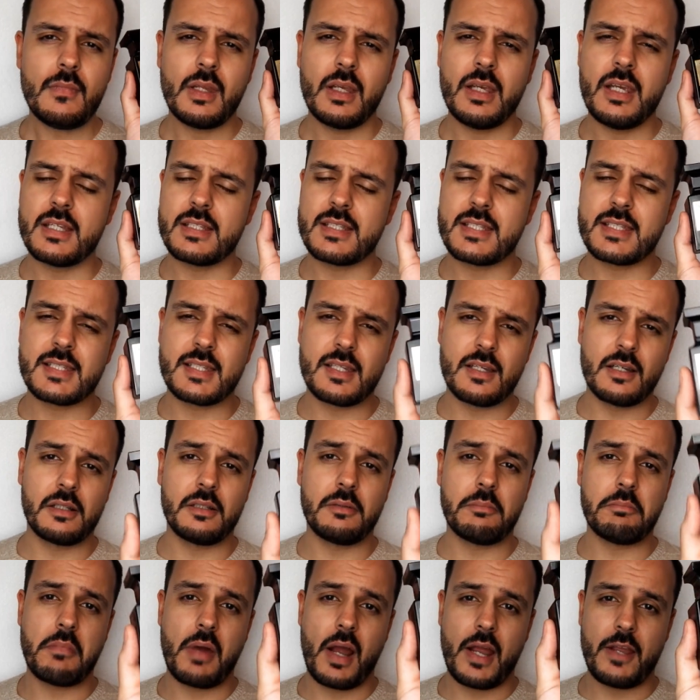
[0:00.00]
It's still
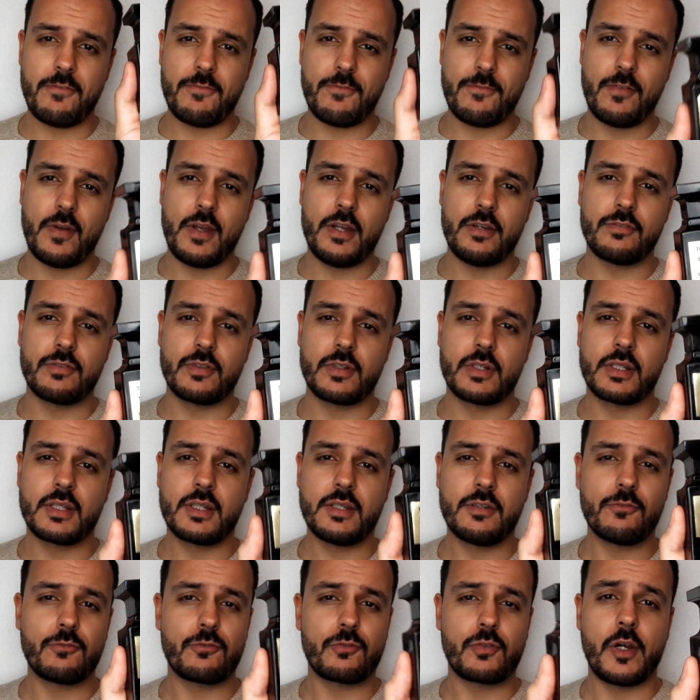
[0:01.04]
my favorite
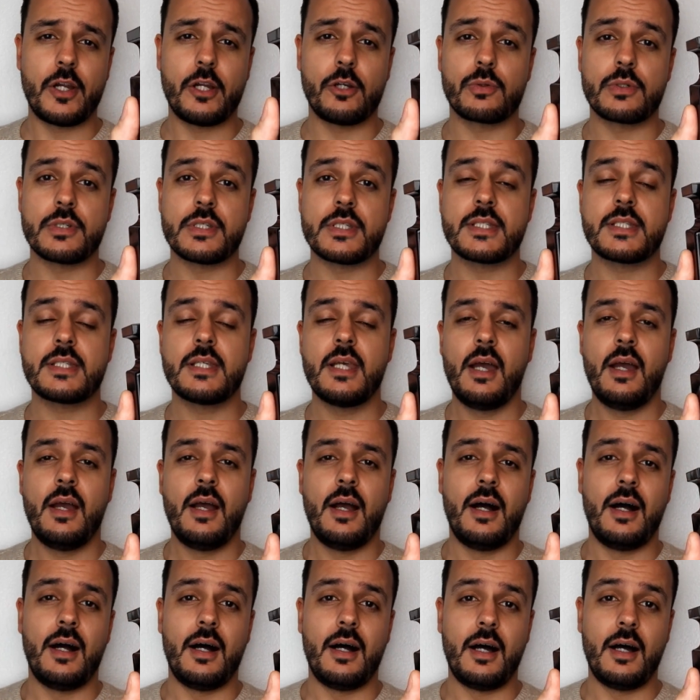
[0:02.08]
fragrance
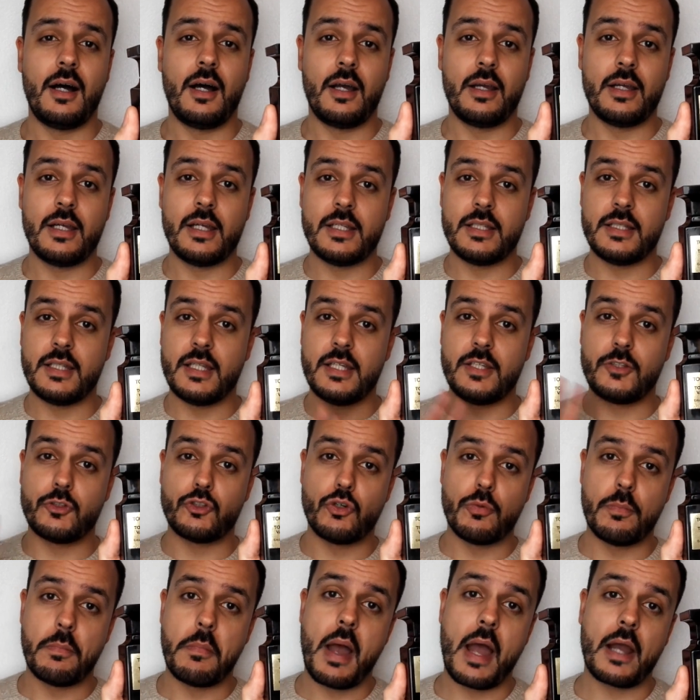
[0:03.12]
in the
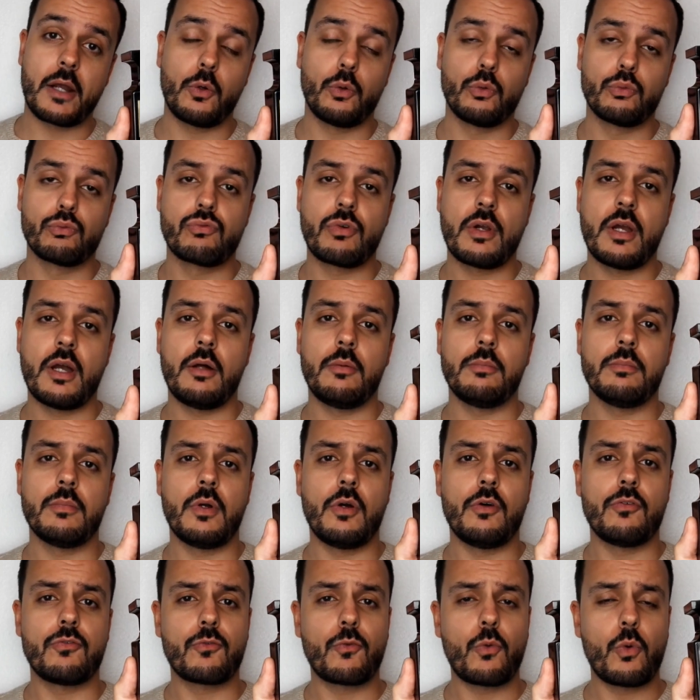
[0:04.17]
tobacco realm.
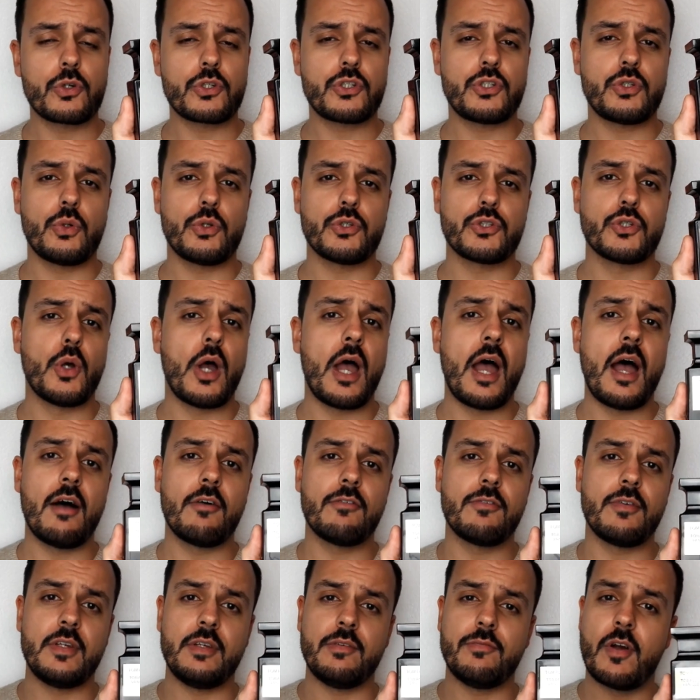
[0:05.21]
Of course, you also
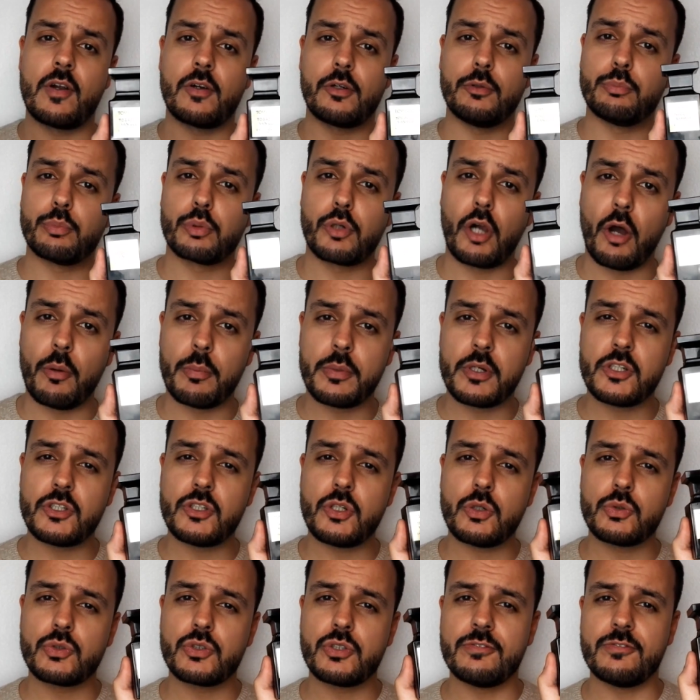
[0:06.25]
have a very prominent
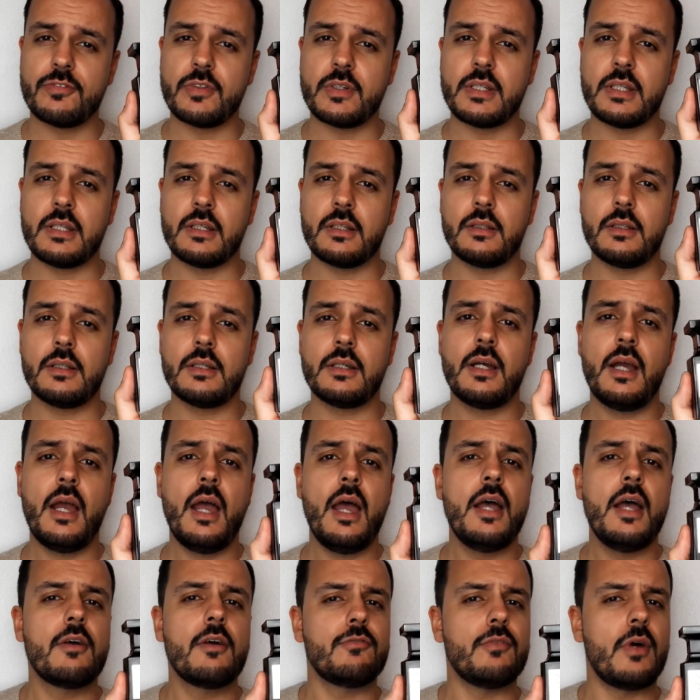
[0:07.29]
note of vanilla,
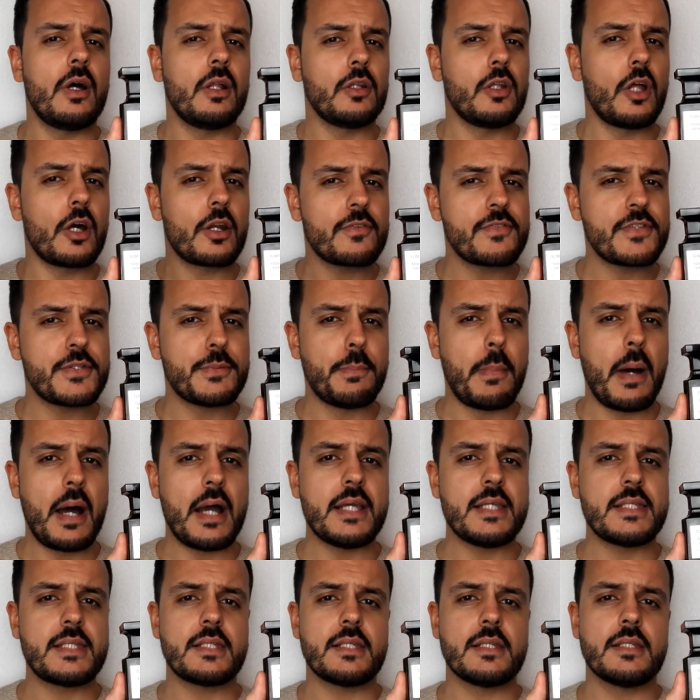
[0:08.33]
a lot of
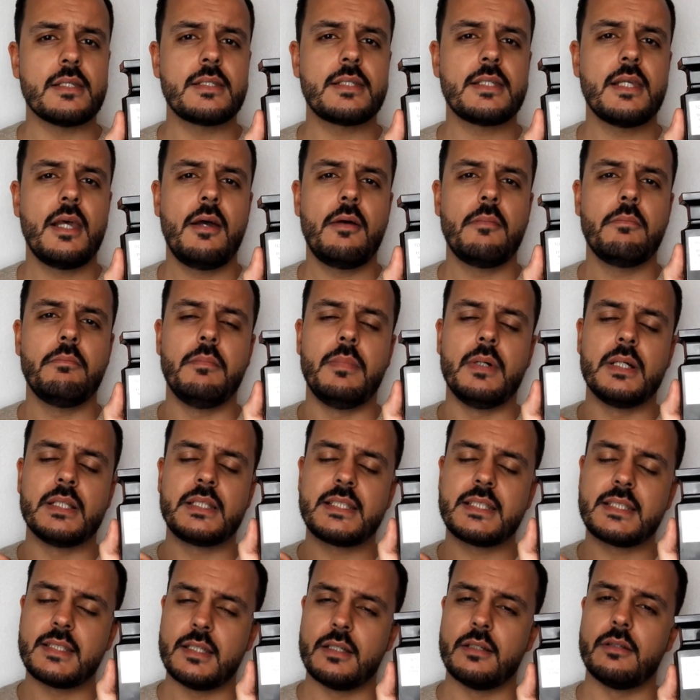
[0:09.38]
spices, but
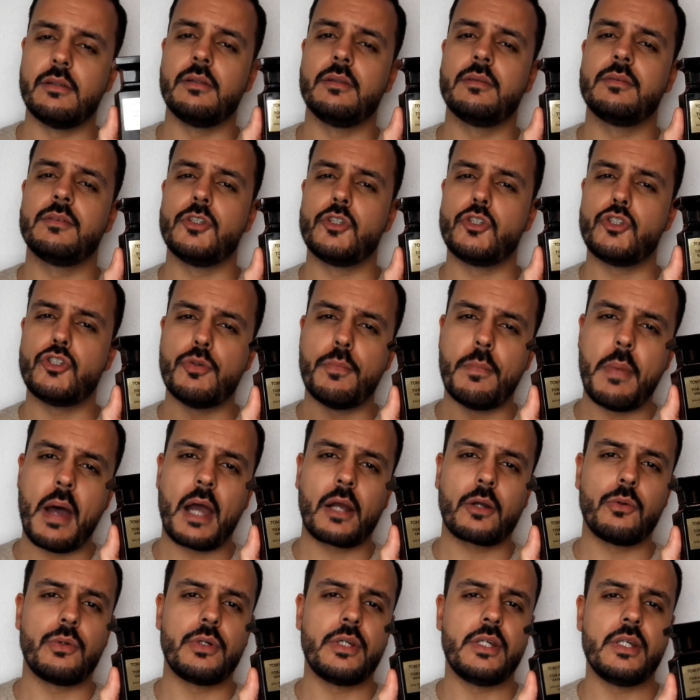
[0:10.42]
still the
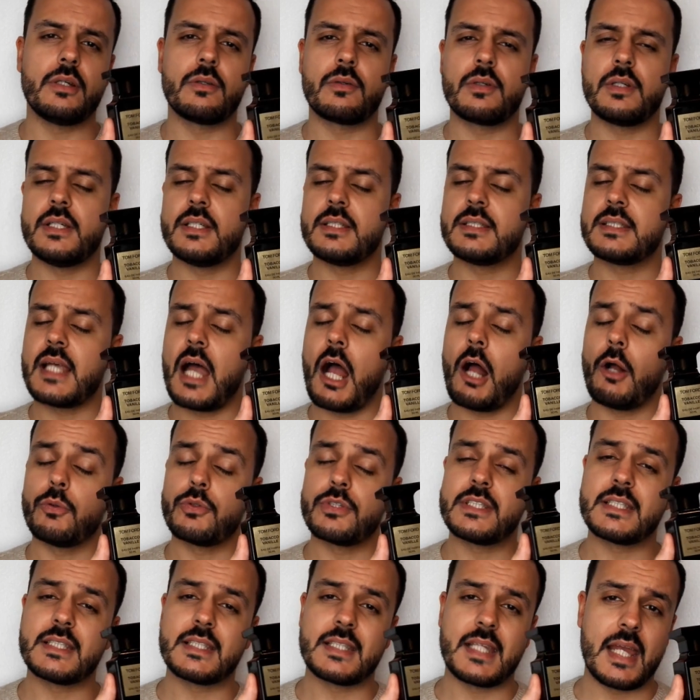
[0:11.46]
tobacco here, it's
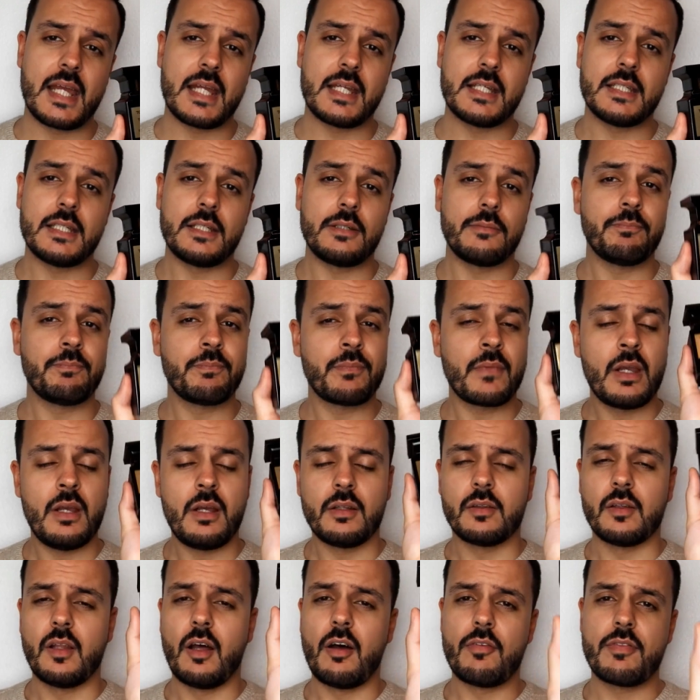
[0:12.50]
outstanding.
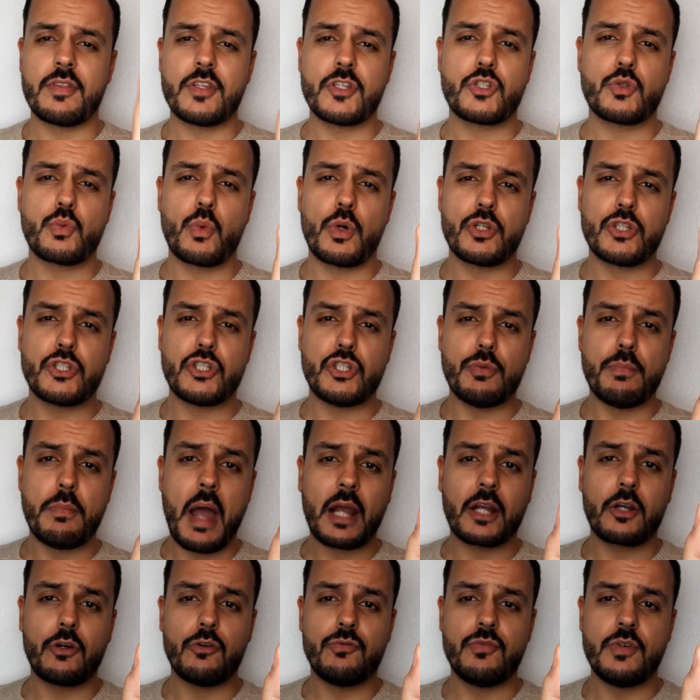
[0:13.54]
Love this one,
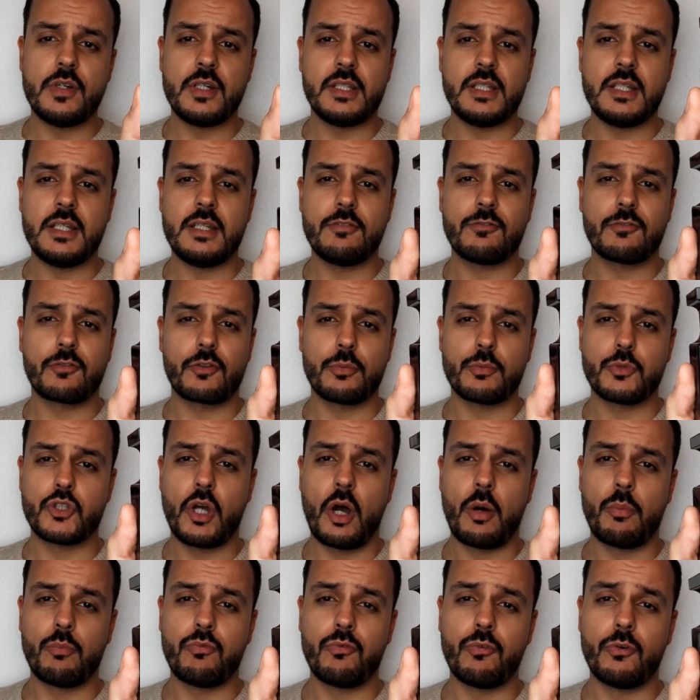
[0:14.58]
Tobacco Vanille from
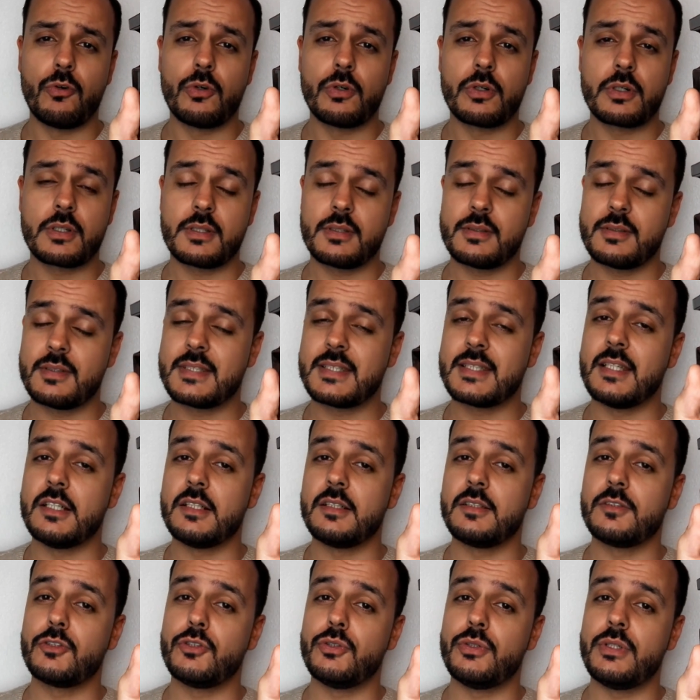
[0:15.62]
Tom Ford,
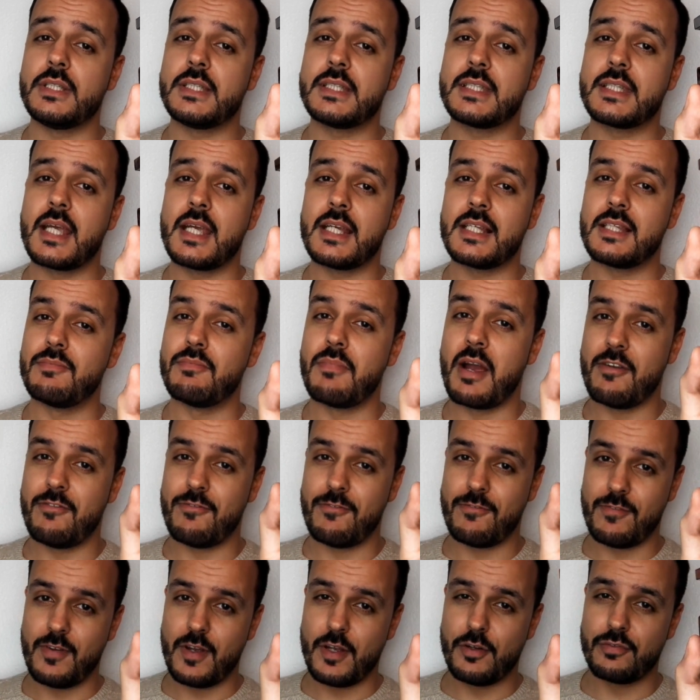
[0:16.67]
still to this date my
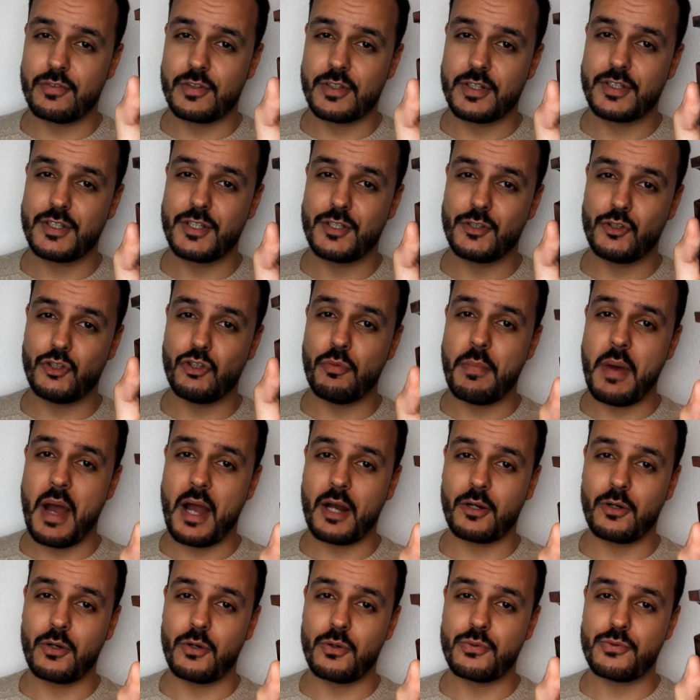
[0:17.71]
favorite
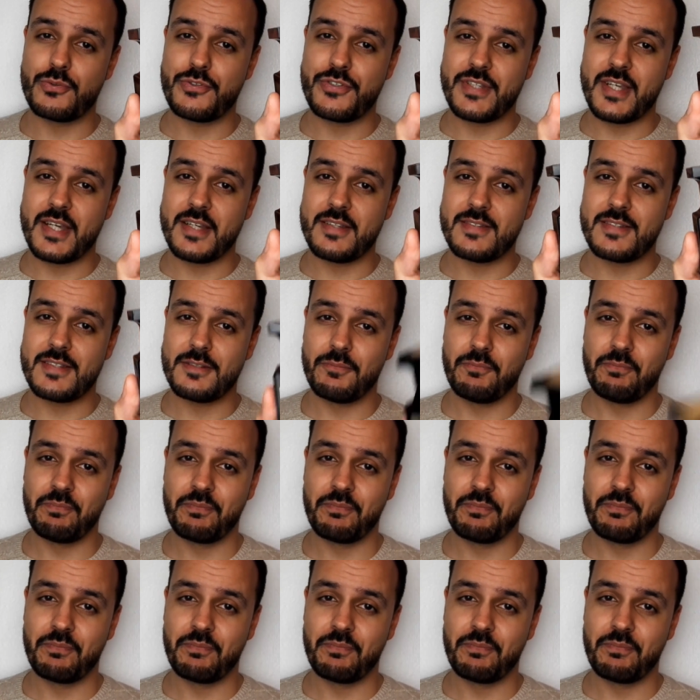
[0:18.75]
tobacco scent.